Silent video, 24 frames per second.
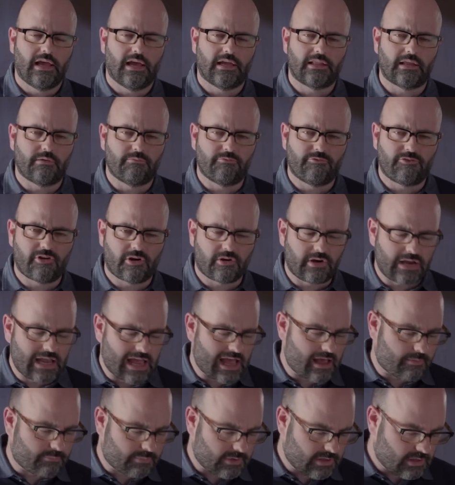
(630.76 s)
and I'm very
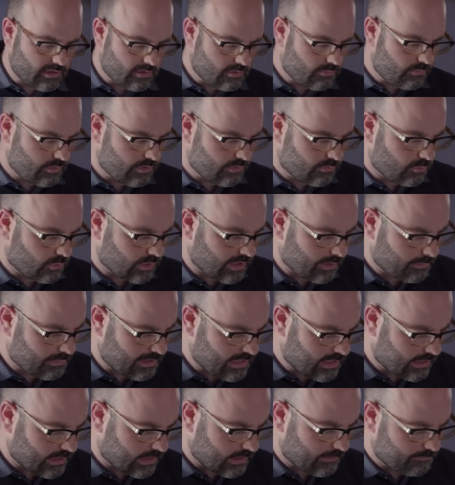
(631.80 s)
happy with what I'm
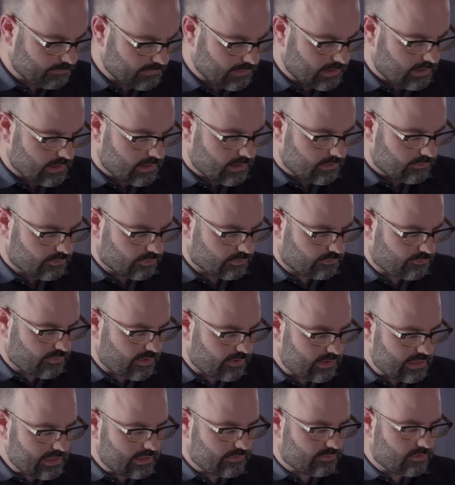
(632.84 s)
getting. So it's
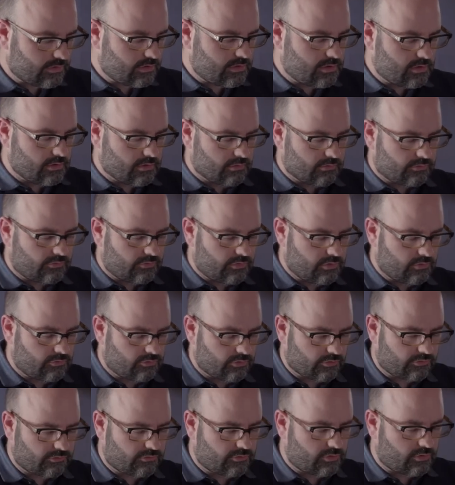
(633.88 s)
very easy to use. You
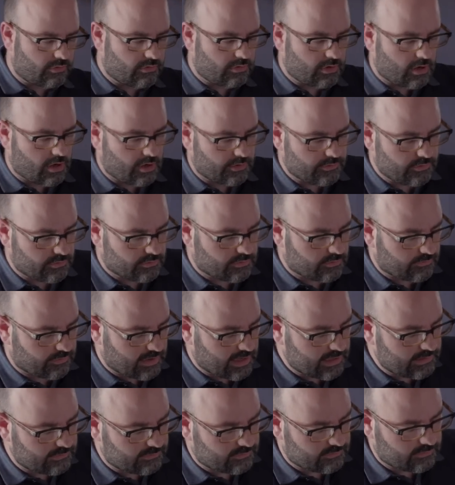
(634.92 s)
just turn on your
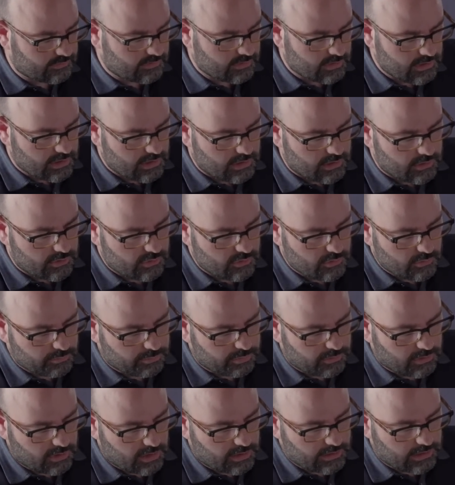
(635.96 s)
device, you
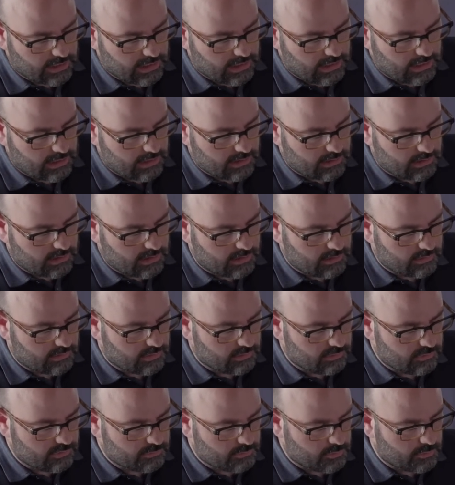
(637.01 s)
plug in the
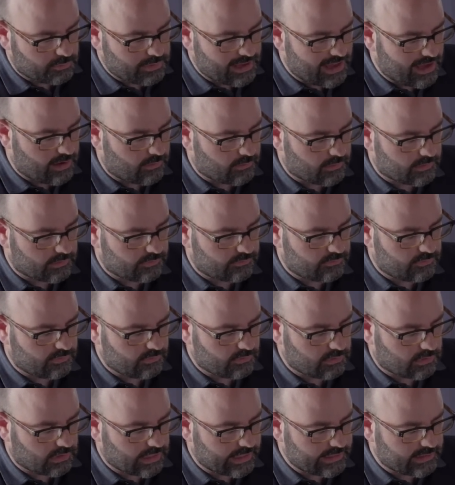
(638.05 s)
Lumu Power to
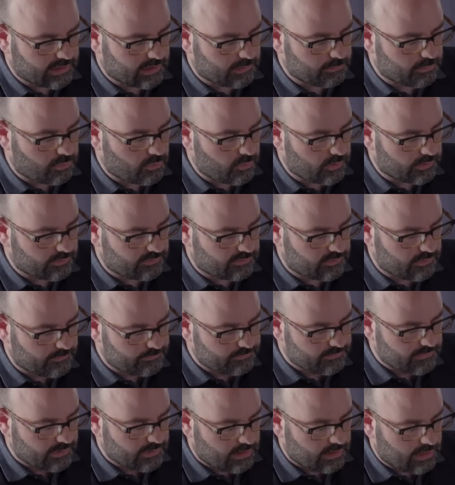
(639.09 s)
the lightning port,
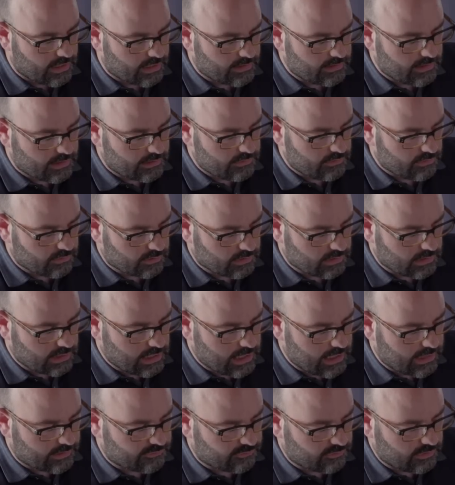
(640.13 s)
and then you're gonna
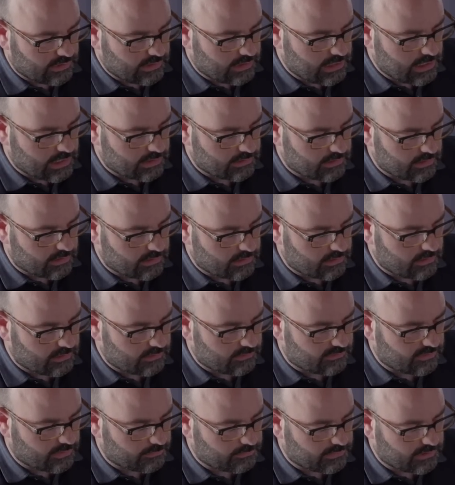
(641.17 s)
actually get
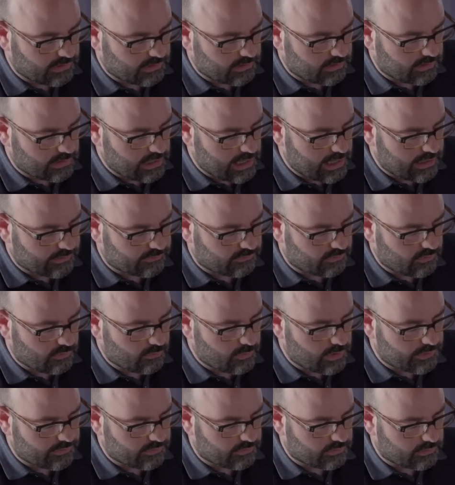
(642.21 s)
something that asks you
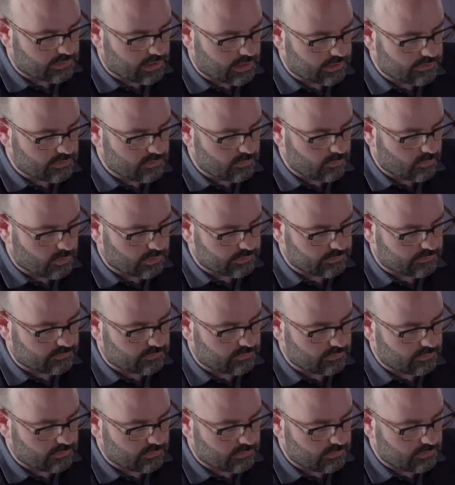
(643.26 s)
whether or not you want
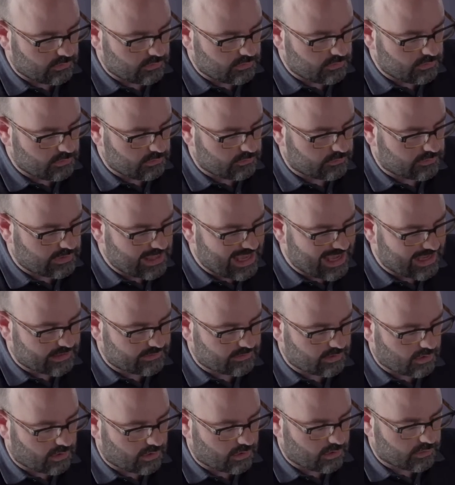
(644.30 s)
to use
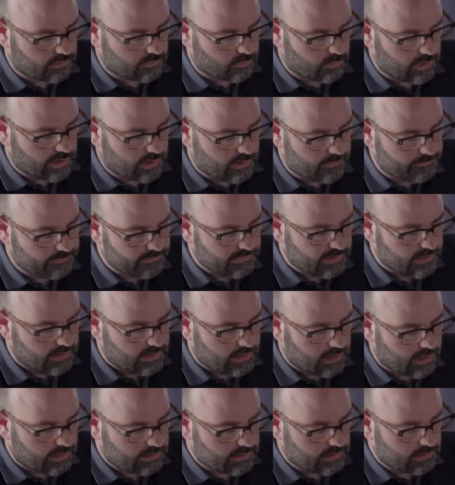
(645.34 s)
that hardware.
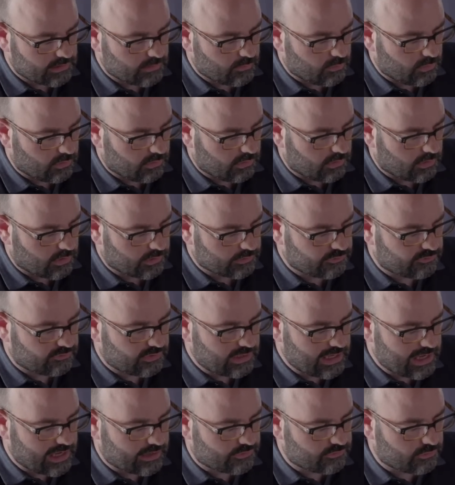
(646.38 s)
And then it will launch
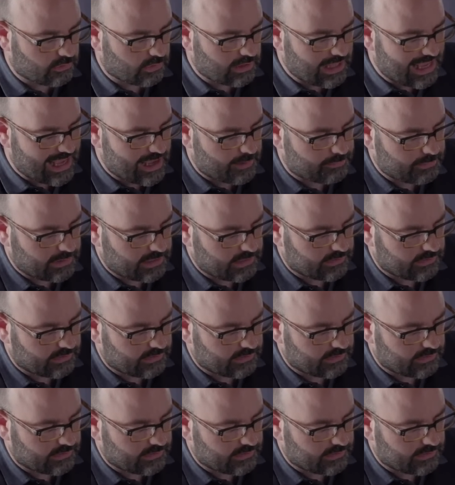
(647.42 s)
the actual app